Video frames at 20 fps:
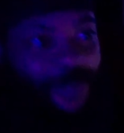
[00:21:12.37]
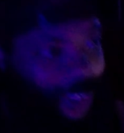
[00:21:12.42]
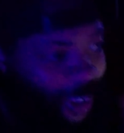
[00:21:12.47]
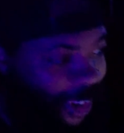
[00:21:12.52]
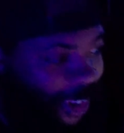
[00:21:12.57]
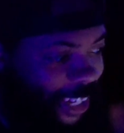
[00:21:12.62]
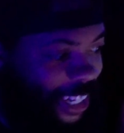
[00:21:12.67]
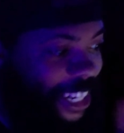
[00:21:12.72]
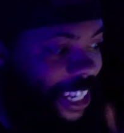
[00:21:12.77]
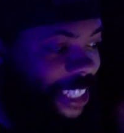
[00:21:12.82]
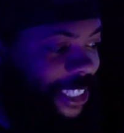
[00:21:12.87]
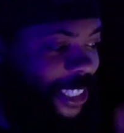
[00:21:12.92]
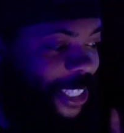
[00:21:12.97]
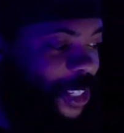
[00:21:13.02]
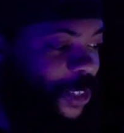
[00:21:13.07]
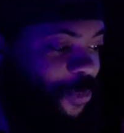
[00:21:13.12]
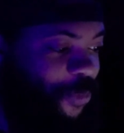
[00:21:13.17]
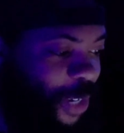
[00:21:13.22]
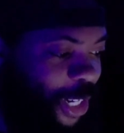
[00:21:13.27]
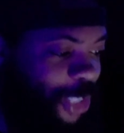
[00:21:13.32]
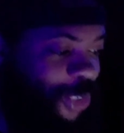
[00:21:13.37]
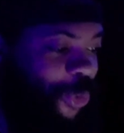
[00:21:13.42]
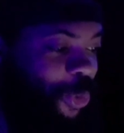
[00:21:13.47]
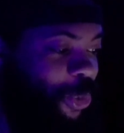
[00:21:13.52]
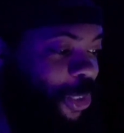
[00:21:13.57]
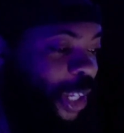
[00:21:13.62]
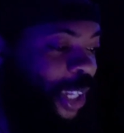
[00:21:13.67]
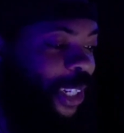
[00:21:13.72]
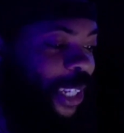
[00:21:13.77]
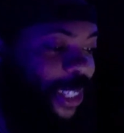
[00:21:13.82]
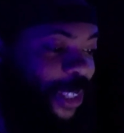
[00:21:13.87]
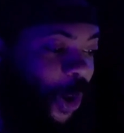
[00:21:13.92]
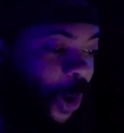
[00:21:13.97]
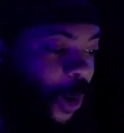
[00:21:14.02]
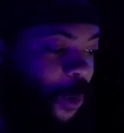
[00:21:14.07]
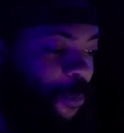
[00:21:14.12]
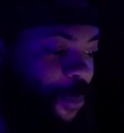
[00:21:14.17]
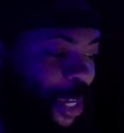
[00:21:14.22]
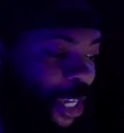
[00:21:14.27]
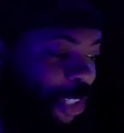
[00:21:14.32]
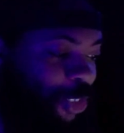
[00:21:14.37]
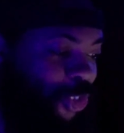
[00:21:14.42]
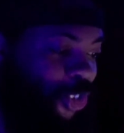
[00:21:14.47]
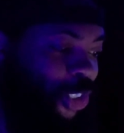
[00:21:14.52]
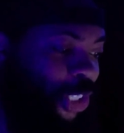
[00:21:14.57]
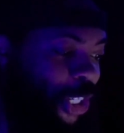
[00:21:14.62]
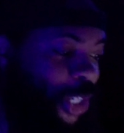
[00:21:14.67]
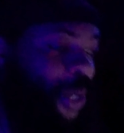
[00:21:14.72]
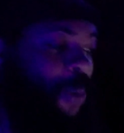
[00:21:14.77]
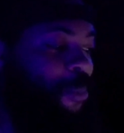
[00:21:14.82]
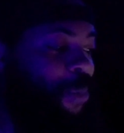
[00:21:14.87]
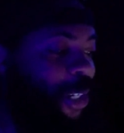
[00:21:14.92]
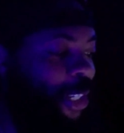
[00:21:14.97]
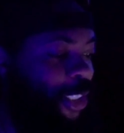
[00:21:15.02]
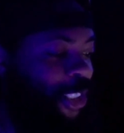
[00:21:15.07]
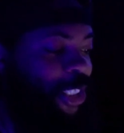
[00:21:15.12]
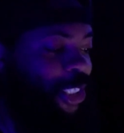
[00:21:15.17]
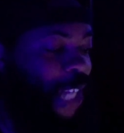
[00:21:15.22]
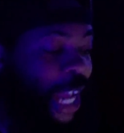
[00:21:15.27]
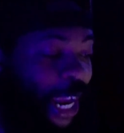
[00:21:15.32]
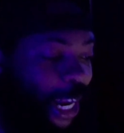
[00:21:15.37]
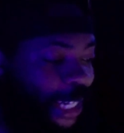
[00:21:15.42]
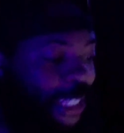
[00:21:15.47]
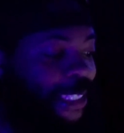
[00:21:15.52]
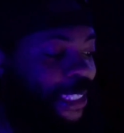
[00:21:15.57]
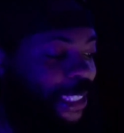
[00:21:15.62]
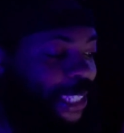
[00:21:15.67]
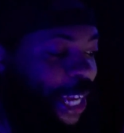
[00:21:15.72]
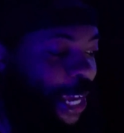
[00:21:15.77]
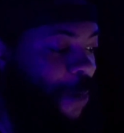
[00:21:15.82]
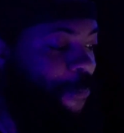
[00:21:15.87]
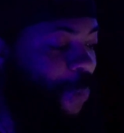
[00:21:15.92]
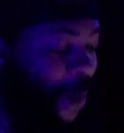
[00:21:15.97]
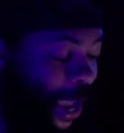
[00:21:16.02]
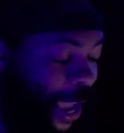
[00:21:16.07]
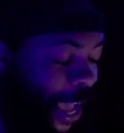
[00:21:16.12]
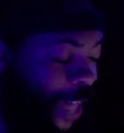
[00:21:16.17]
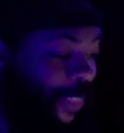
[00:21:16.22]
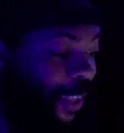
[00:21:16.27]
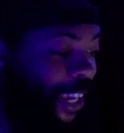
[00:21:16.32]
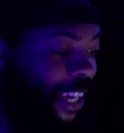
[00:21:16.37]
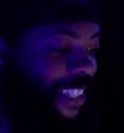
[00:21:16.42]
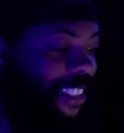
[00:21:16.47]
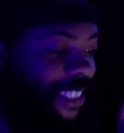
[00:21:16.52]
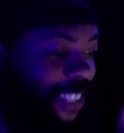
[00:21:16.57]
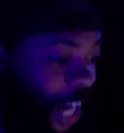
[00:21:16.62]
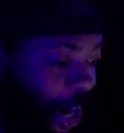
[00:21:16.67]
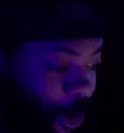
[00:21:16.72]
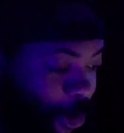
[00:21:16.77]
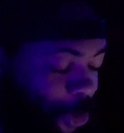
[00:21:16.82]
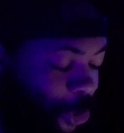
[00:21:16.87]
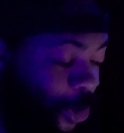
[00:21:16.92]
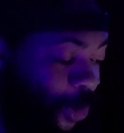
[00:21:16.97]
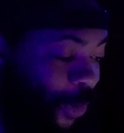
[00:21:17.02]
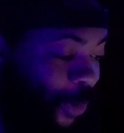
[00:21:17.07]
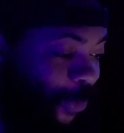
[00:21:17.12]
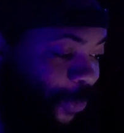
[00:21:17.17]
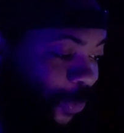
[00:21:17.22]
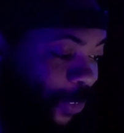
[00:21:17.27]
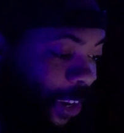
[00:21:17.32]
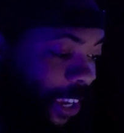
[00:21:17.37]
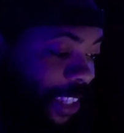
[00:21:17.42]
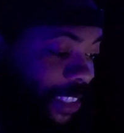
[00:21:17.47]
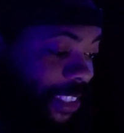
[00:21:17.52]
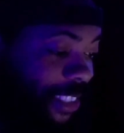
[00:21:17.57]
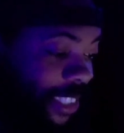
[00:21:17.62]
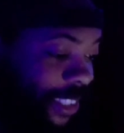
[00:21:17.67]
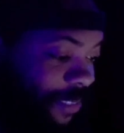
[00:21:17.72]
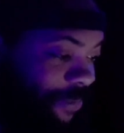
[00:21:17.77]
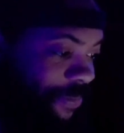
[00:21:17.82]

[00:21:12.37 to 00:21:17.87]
on these individuals that don't mean shit because you're taking the same path as Naruto and friends.